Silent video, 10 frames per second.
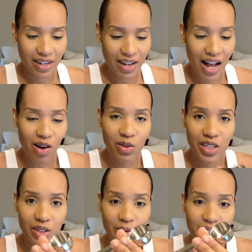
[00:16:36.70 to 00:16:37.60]
How
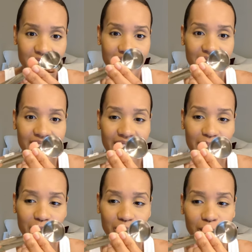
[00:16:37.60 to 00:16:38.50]
cute. This is the
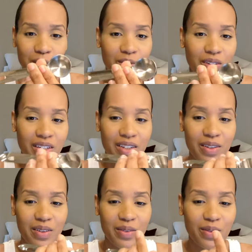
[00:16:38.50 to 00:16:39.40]
tablespoon.
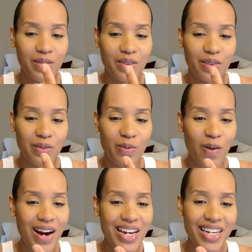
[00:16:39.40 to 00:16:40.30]

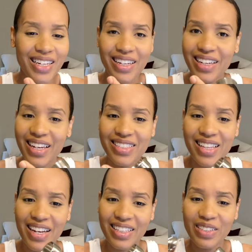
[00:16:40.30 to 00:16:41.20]
Right? It's
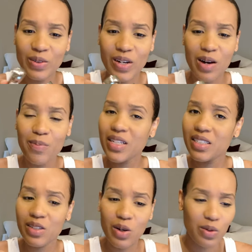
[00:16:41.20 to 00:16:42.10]
like a little cup in
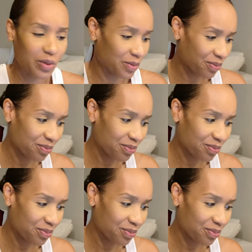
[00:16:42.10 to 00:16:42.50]
its own.